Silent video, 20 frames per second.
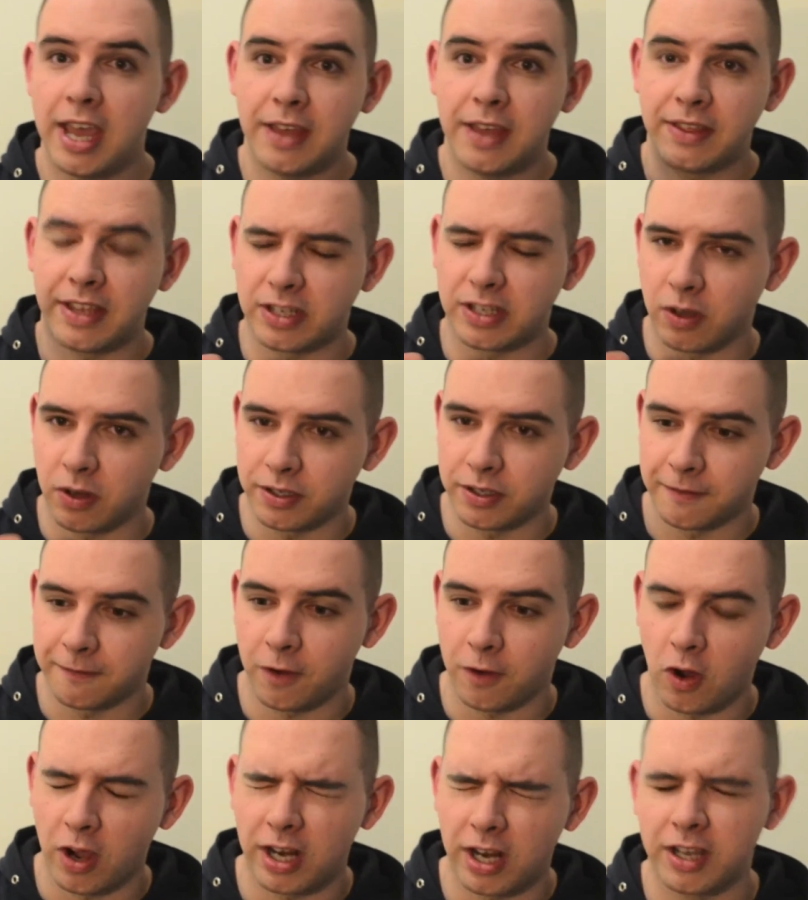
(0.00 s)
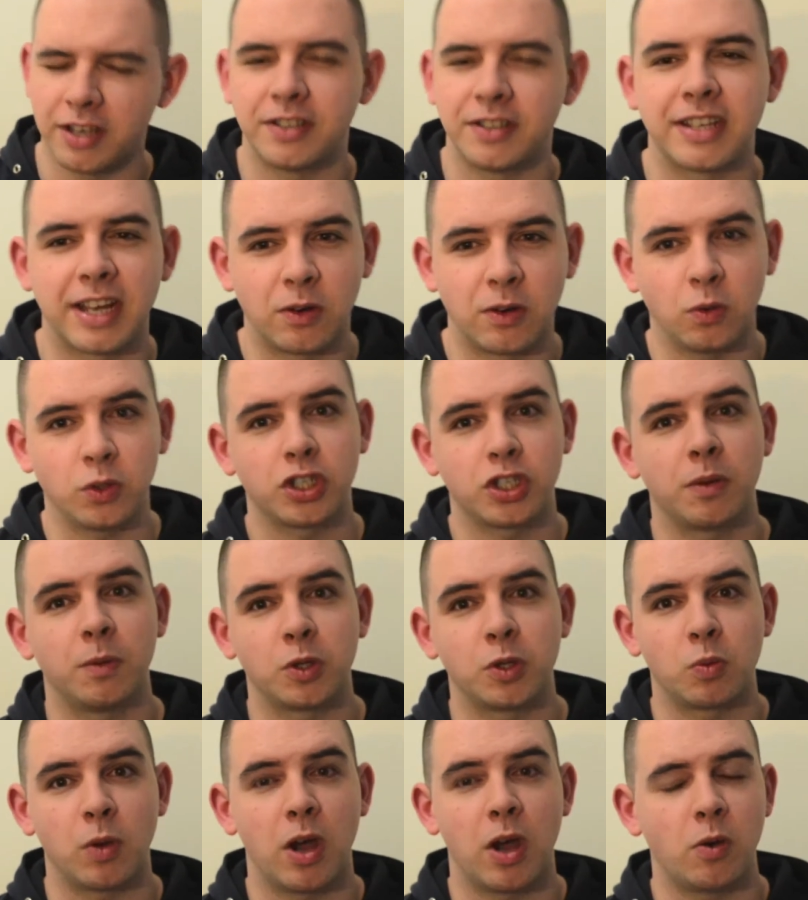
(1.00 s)
There's loads of violence, and also
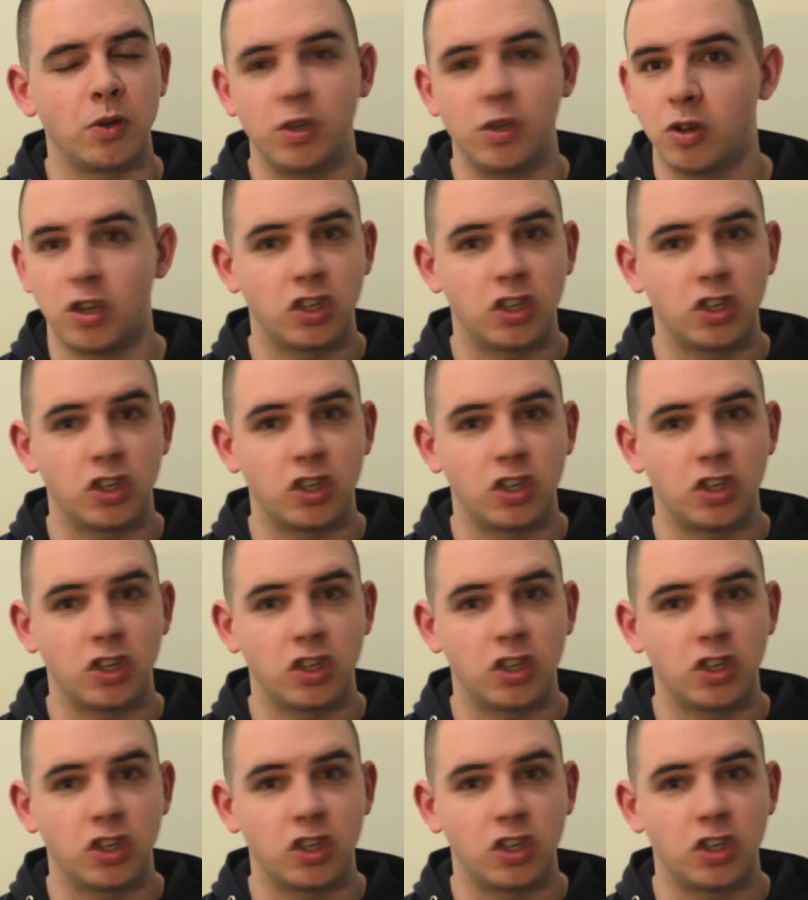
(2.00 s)
as well you